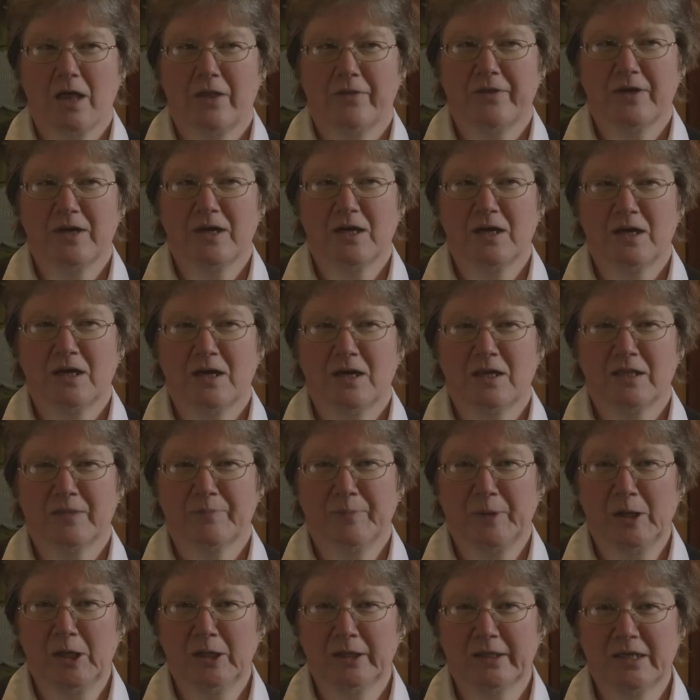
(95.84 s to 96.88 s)
The
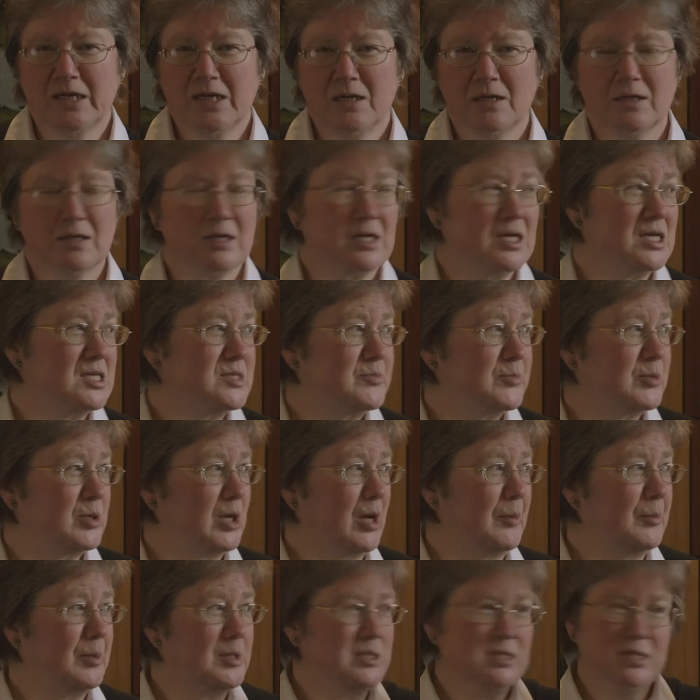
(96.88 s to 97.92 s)
barley is put
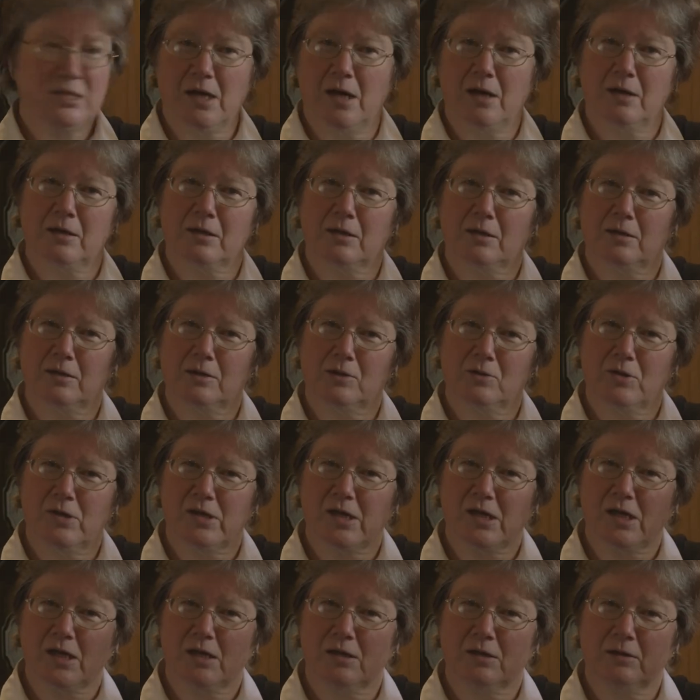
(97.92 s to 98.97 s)
up into that, you know,
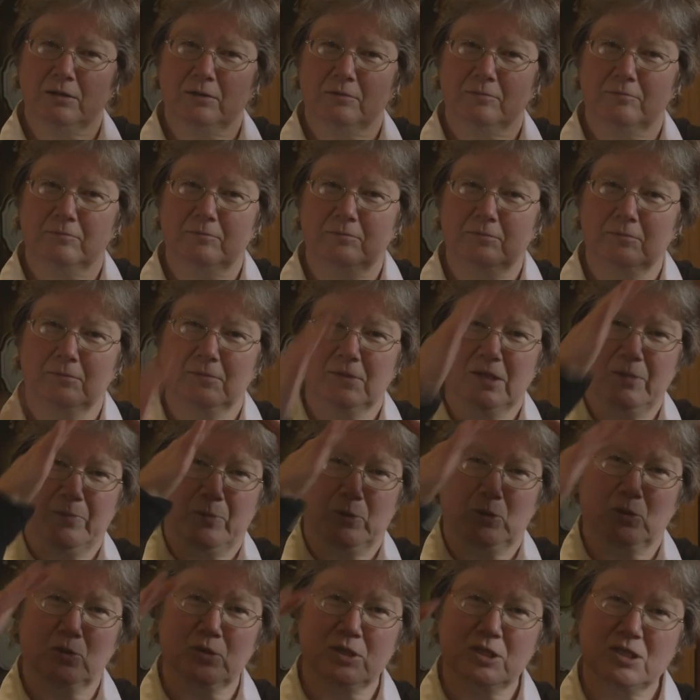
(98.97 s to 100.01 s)
that kiln, the
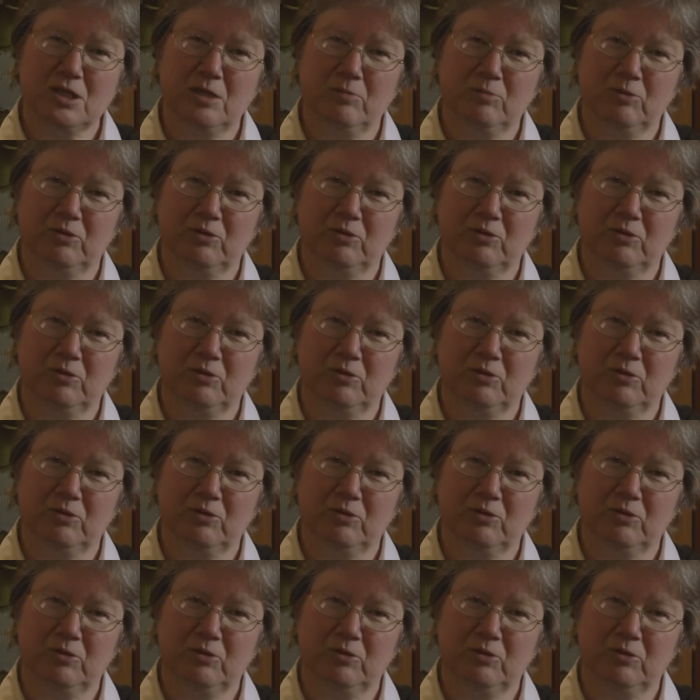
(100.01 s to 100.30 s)
pagoda shaped